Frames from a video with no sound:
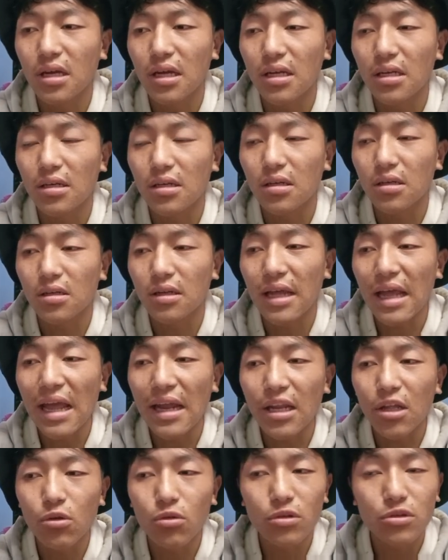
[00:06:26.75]
and
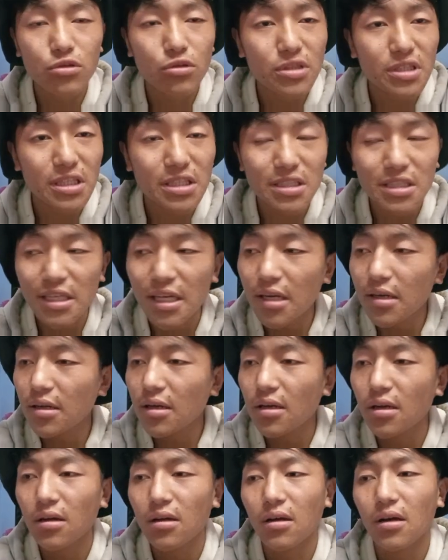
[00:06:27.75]
n equals to 68.